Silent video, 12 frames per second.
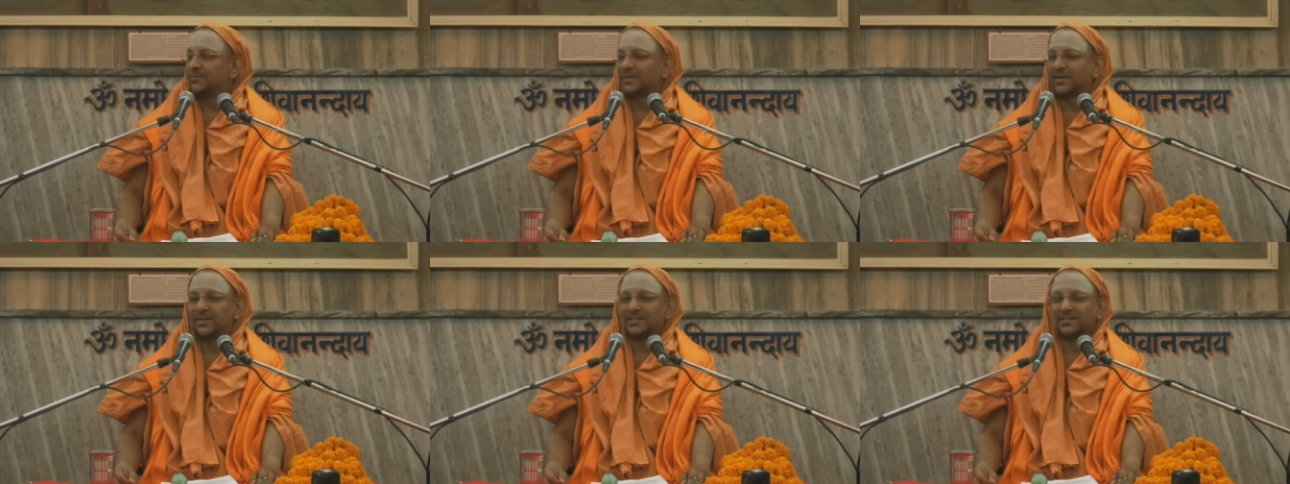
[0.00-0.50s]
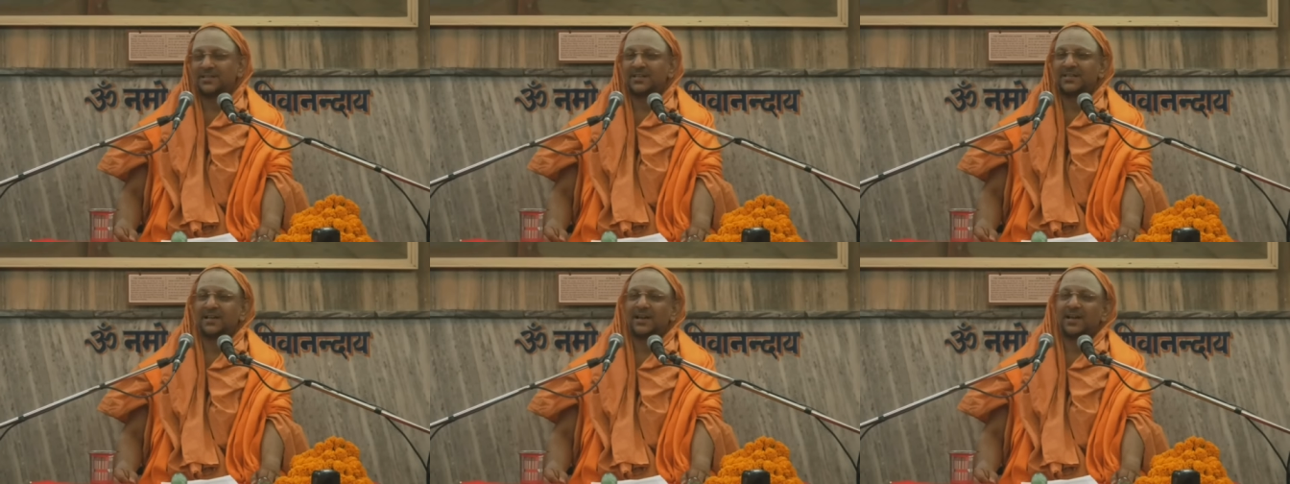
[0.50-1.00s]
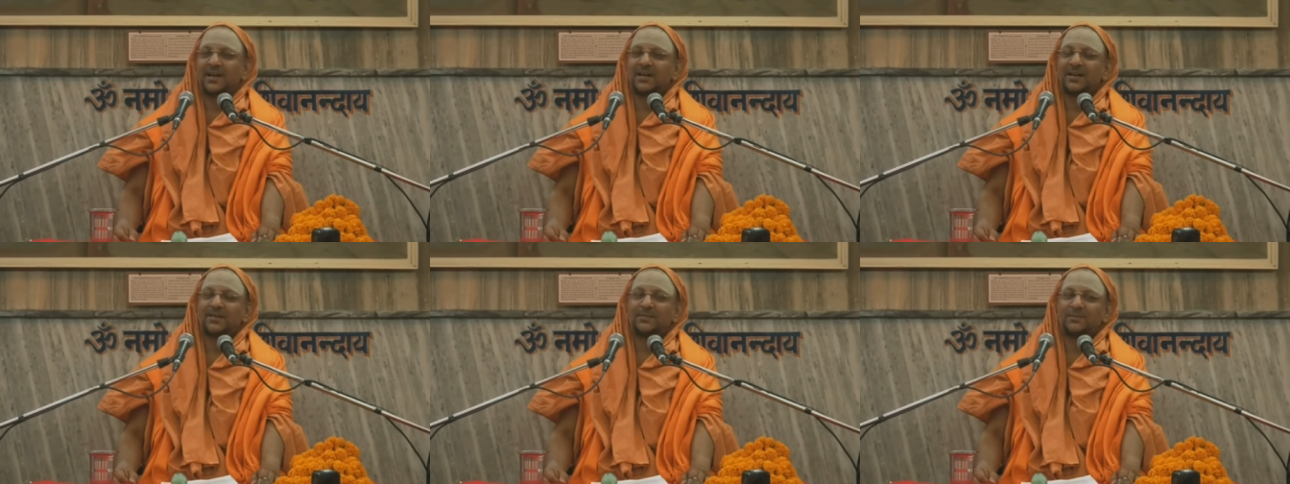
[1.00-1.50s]
Maharaj said,
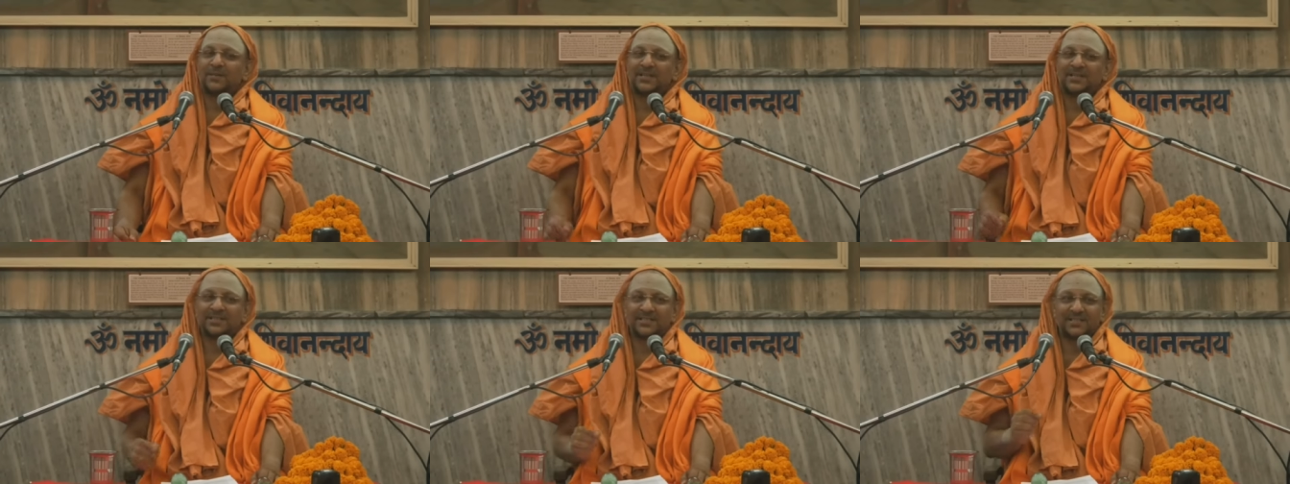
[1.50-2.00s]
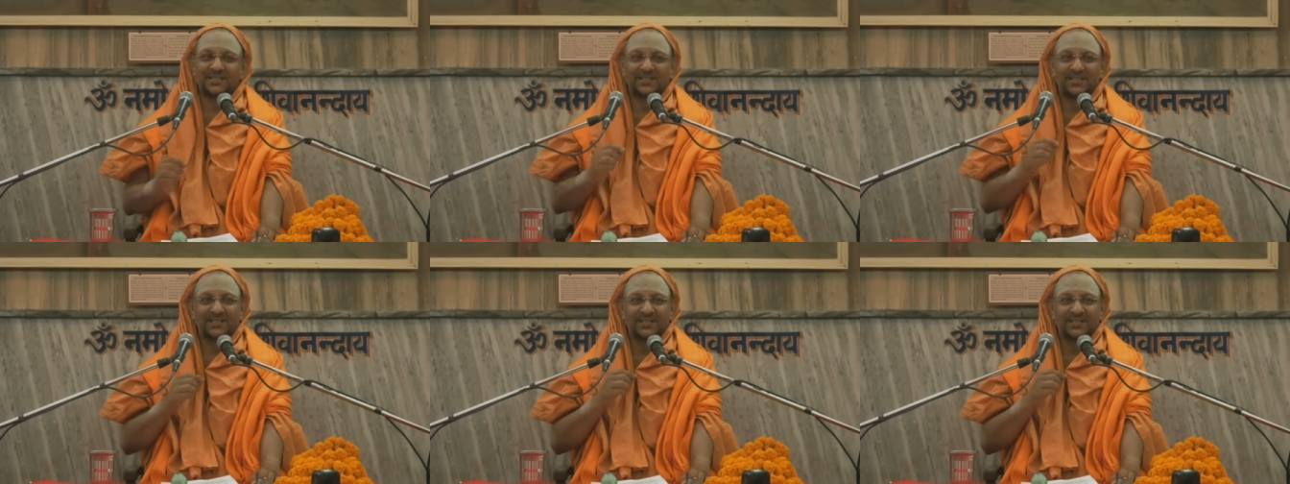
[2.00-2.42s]
please